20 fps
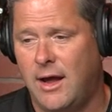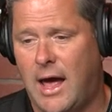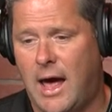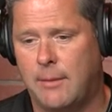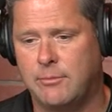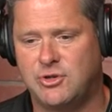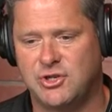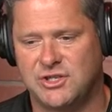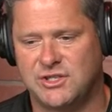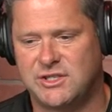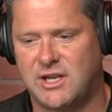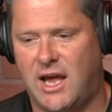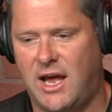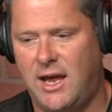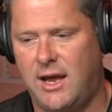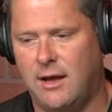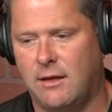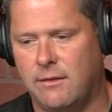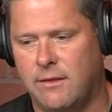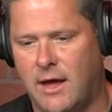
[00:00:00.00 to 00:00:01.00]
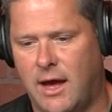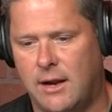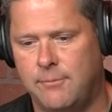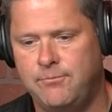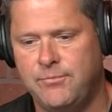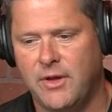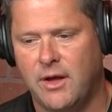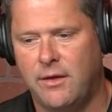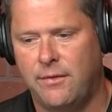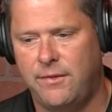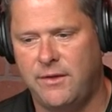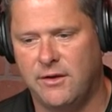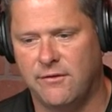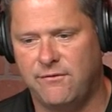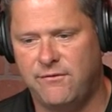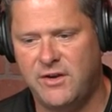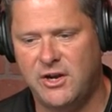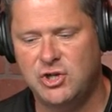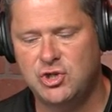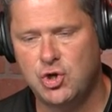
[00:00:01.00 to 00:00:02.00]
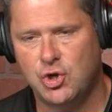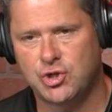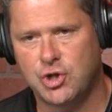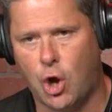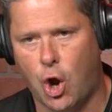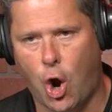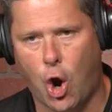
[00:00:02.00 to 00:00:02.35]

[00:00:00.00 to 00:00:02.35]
I'm just saying that the officials